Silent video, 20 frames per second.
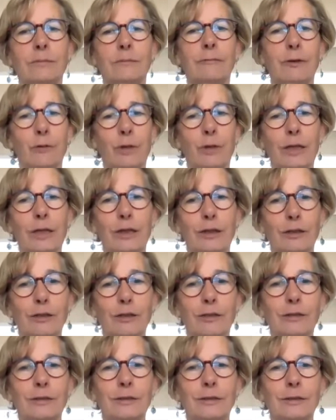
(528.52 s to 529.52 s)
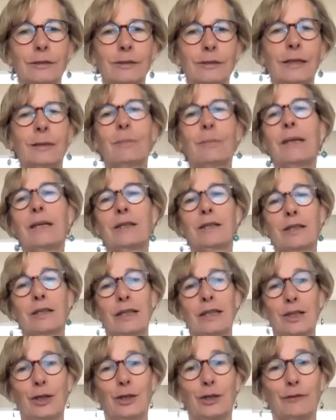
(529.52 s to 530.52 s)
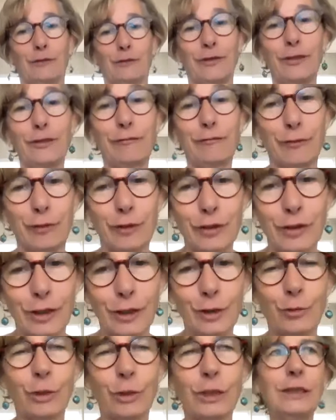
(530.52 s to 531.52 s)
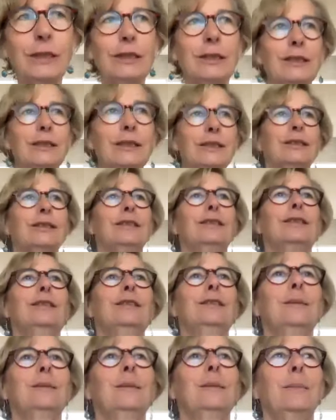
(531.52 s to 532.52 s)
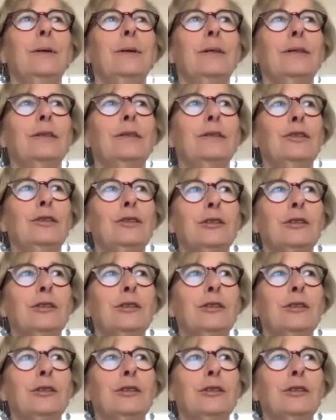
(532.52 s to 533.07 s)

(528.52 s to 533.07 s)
very little that makes any kind of a difference anyway. But,